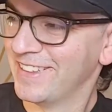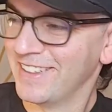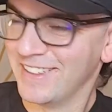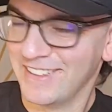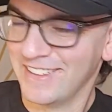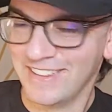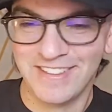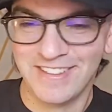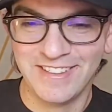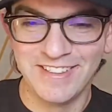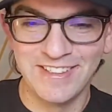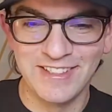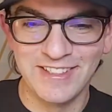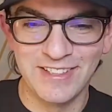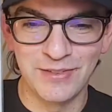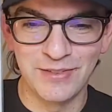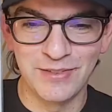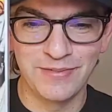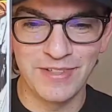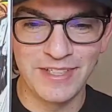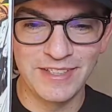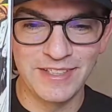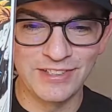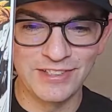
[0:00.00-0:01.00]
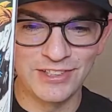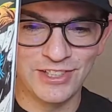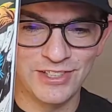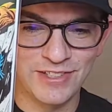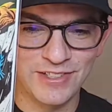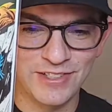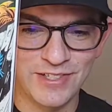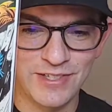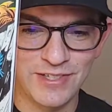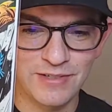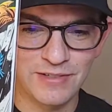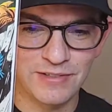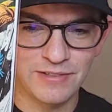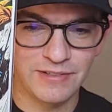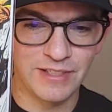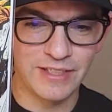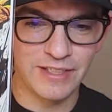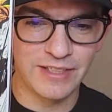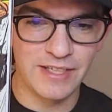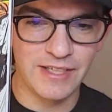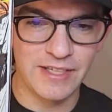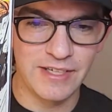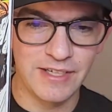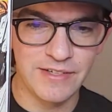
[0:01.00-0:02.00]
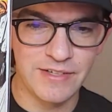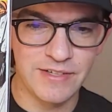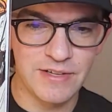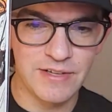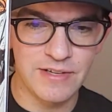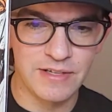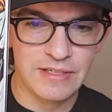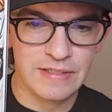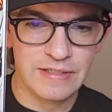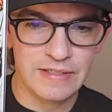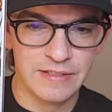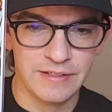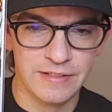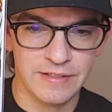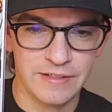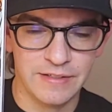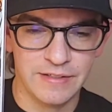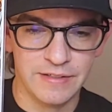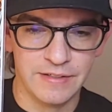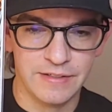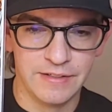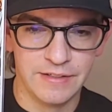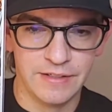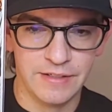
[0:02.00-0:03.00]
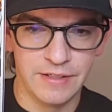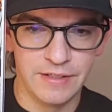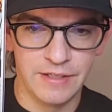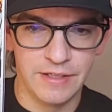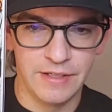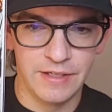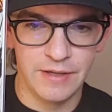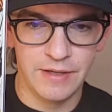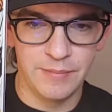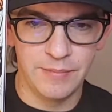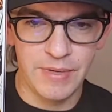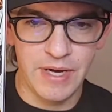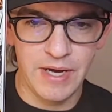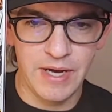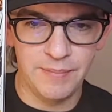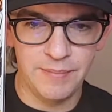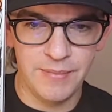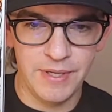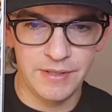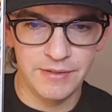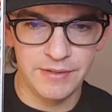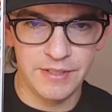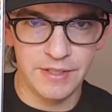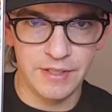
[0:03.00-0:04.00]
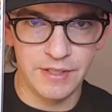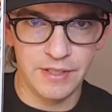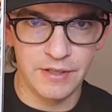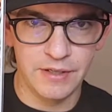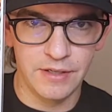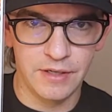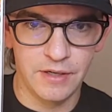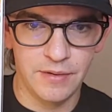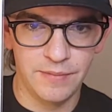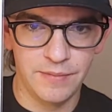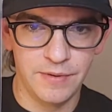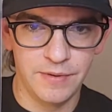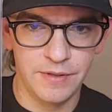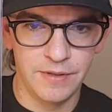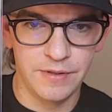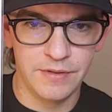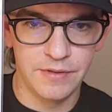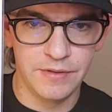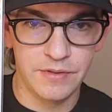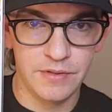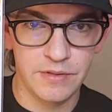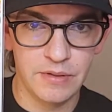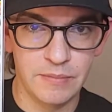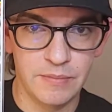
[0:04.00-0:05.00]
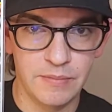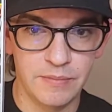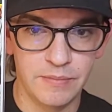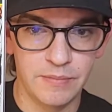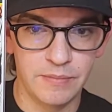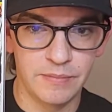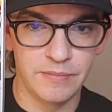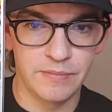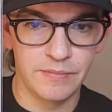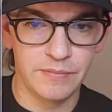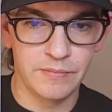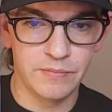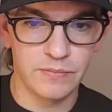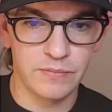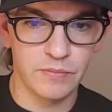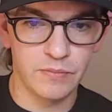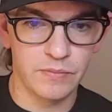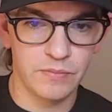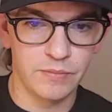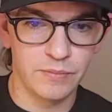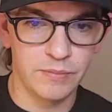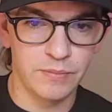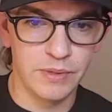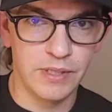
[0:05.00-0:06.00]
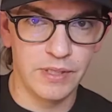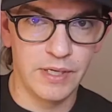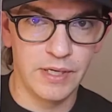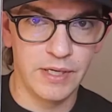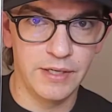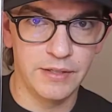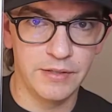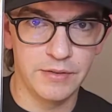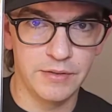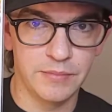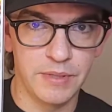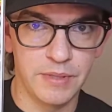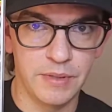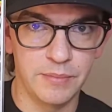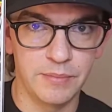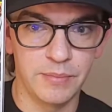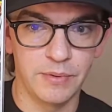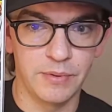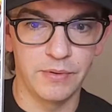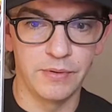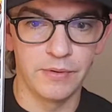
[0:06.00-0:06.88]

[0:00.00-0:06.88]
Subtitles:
He is vengeance, right guys? Batman taking on some blind people.